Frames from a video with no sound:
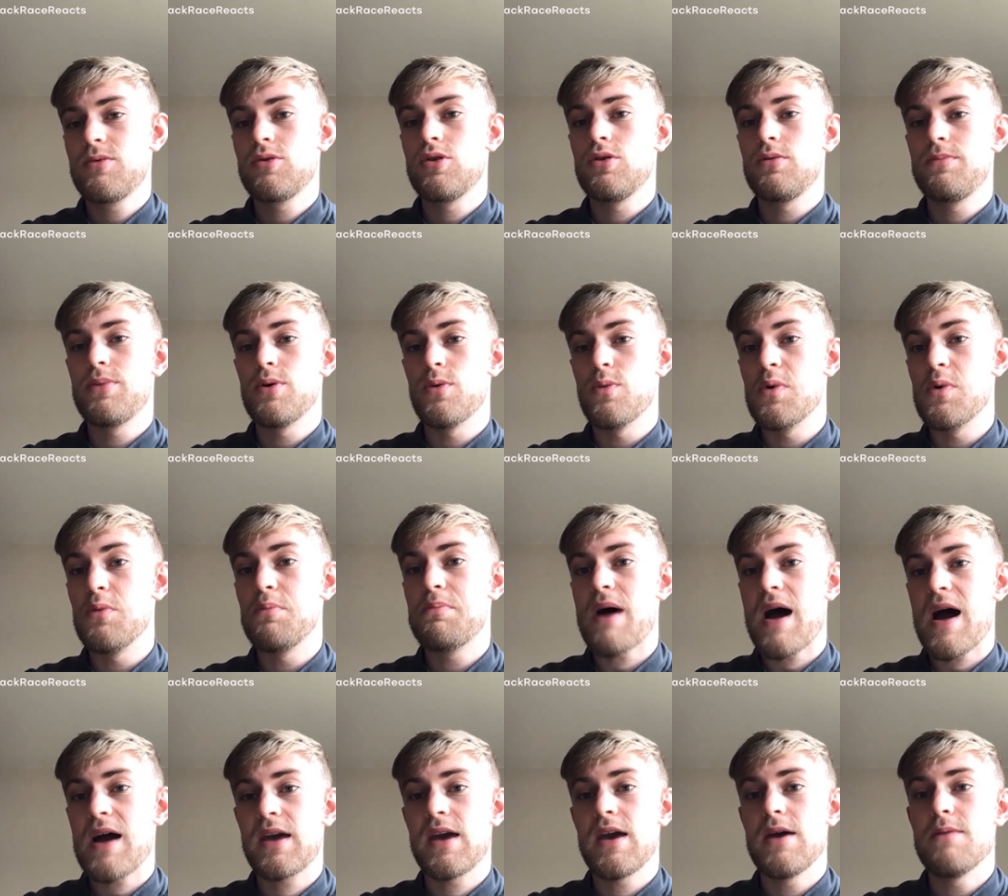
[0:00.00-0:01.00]
club, we will
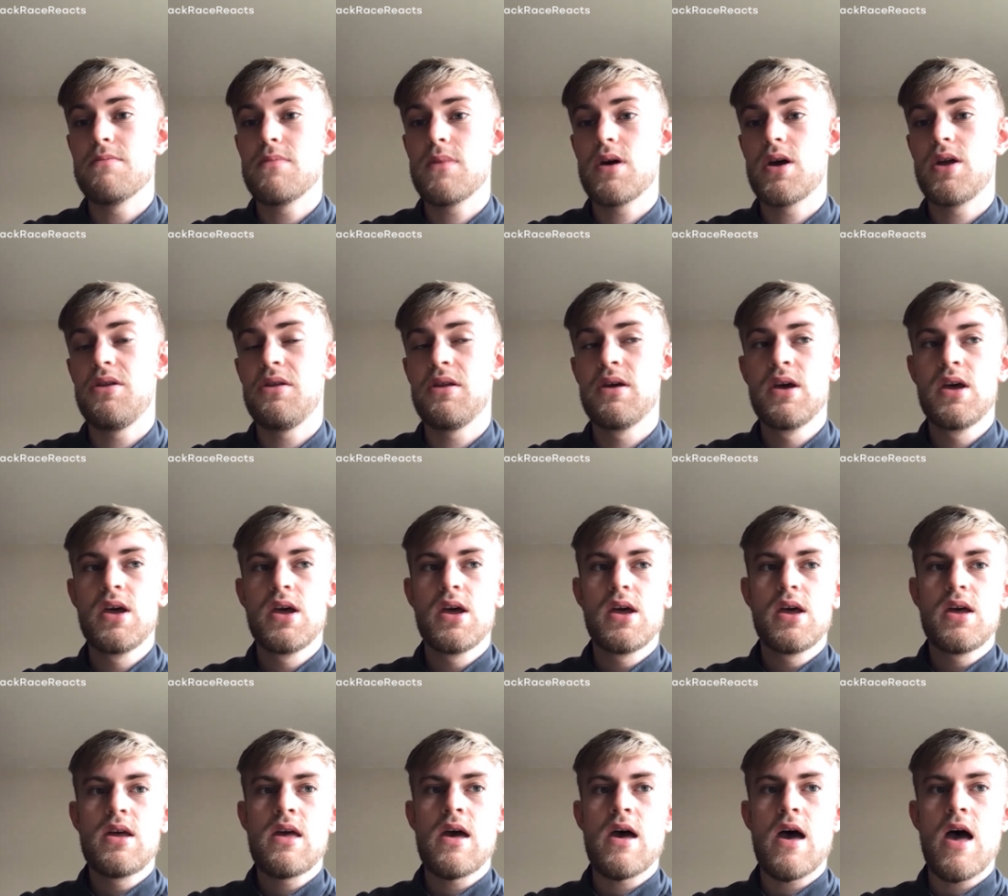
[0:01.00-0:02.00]
back him
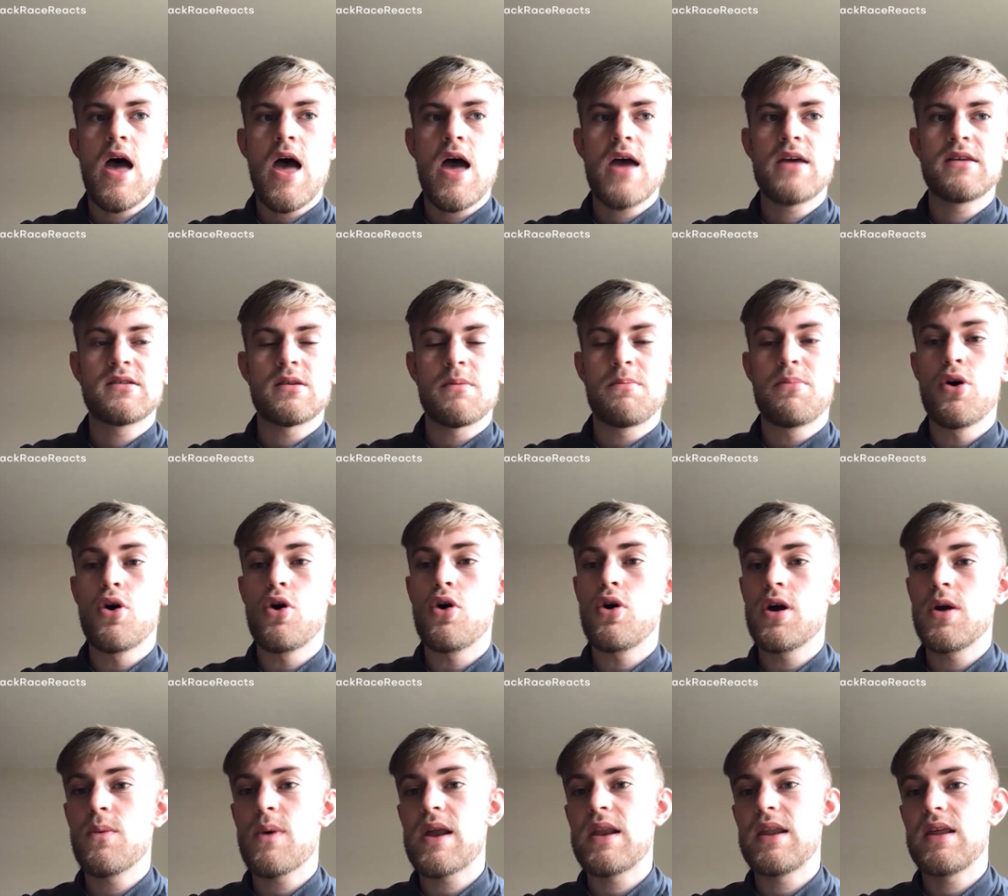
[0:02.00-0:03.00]
and support
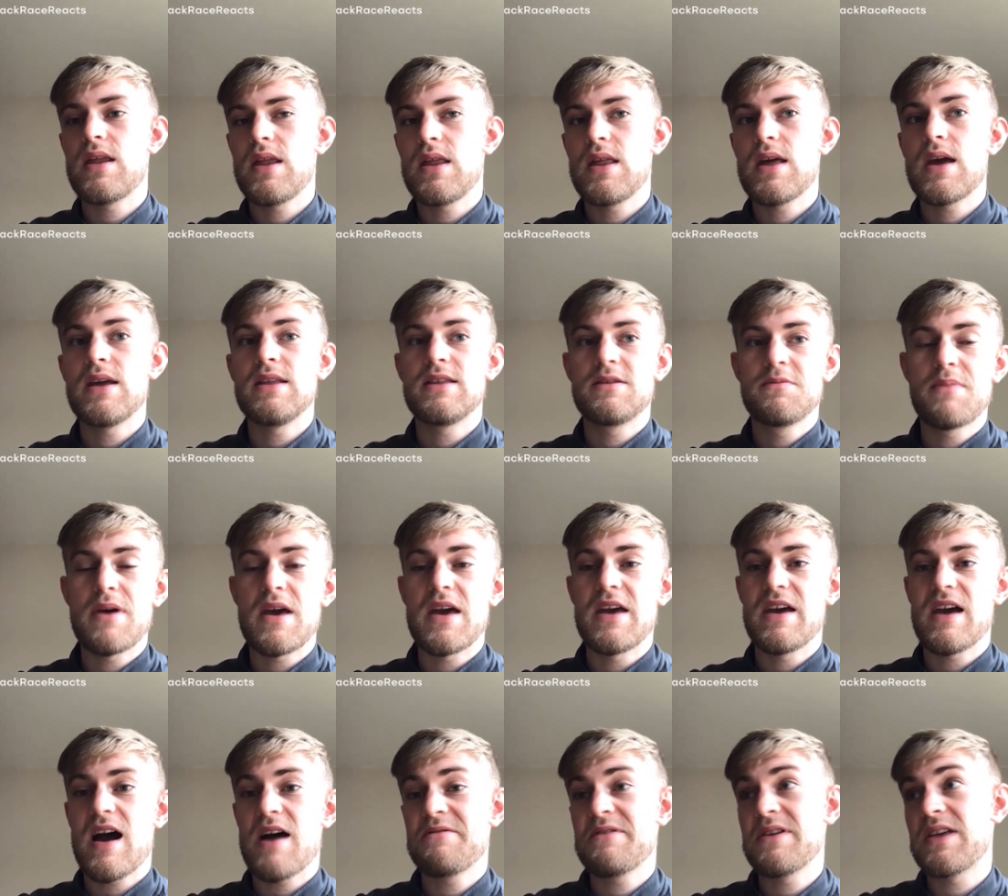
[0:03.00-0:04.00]
him when he needs to
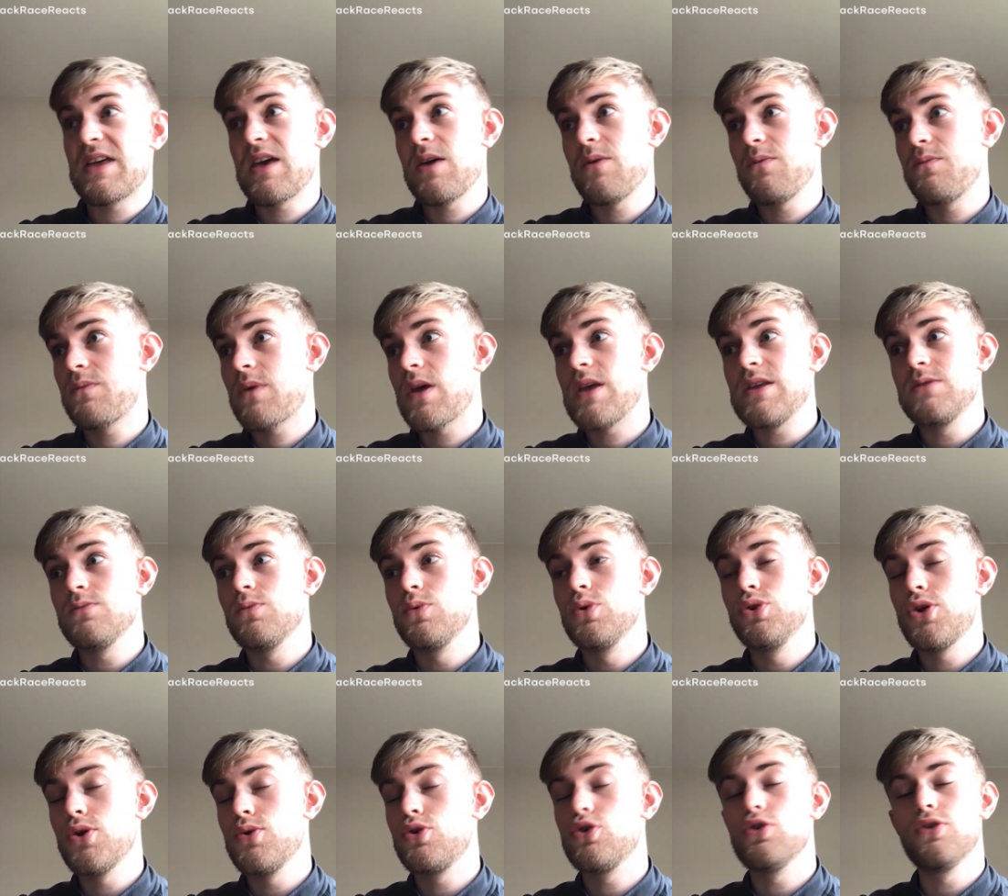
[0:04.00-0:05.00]
be. I think he will
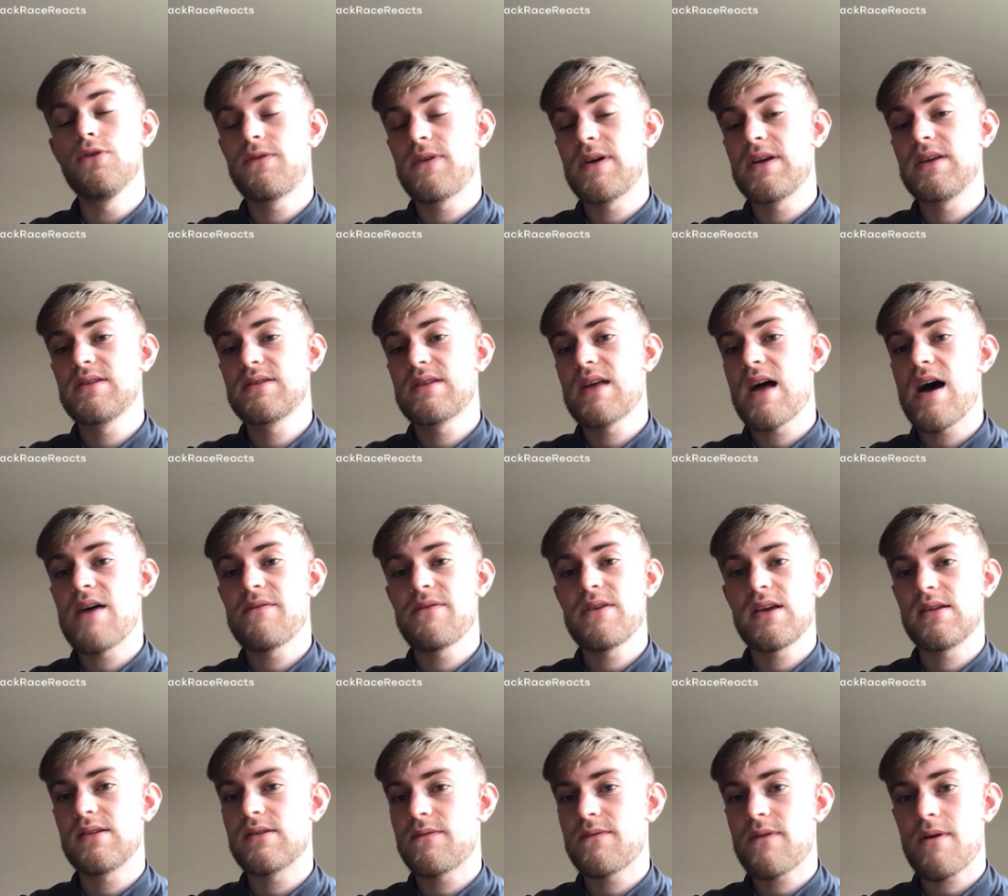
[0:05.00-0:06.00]
do good things there. I think
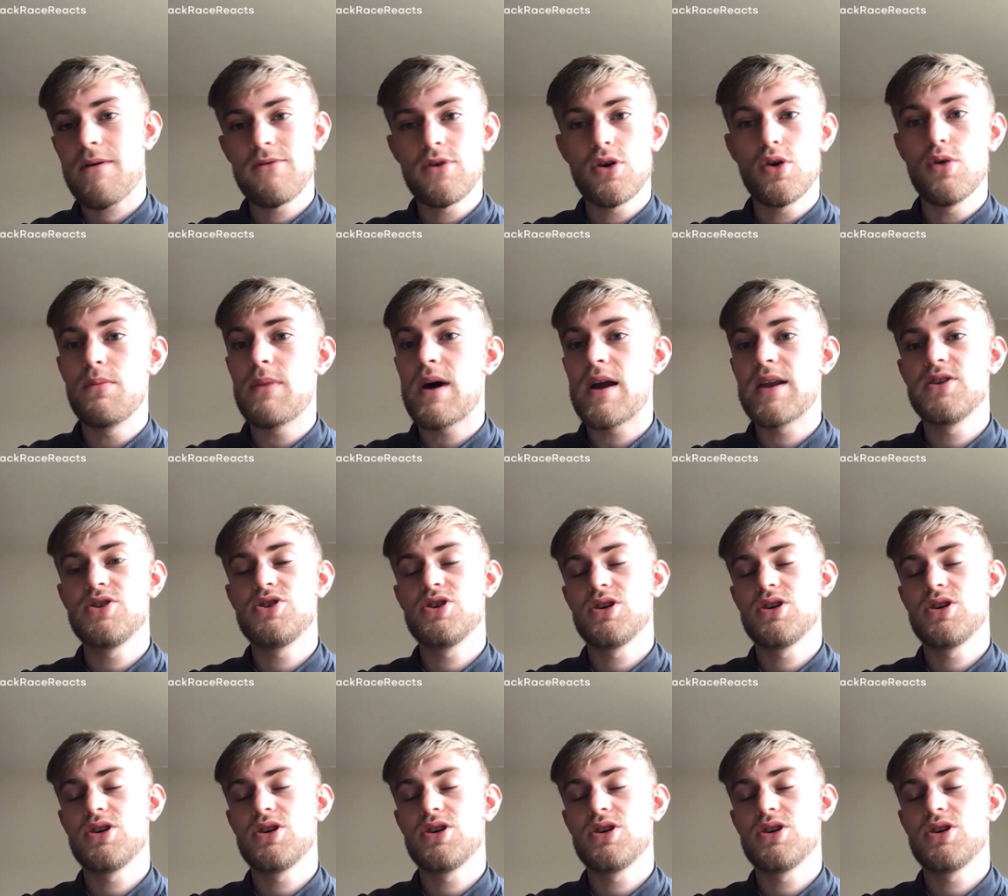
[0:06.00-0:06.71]
he's a very good manager.